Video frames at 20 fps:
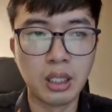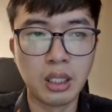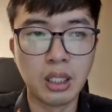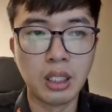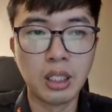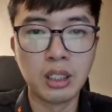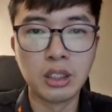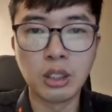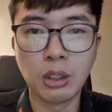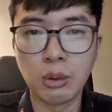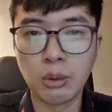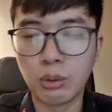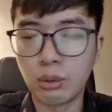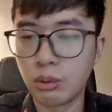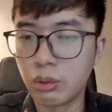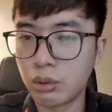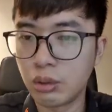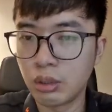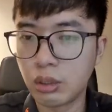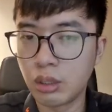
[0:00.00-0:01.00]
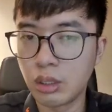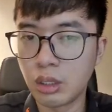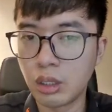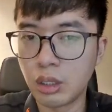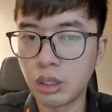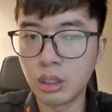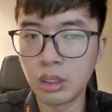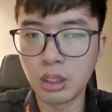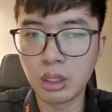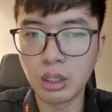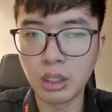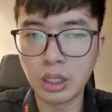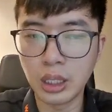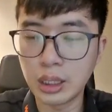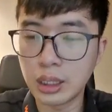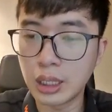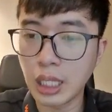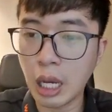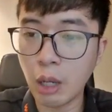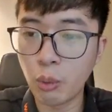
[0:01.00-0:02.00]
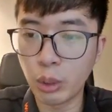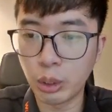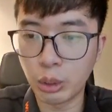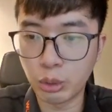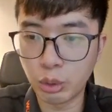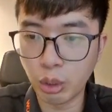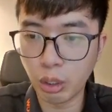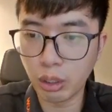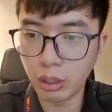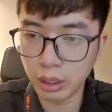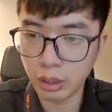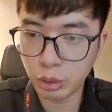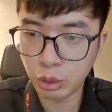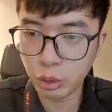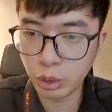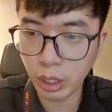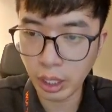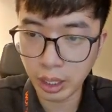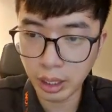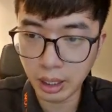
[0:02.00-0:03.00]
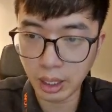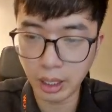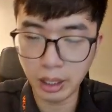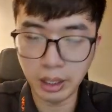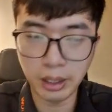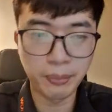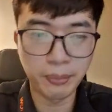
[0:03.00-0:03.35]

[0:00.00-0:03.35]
So this is how we draw a trend line.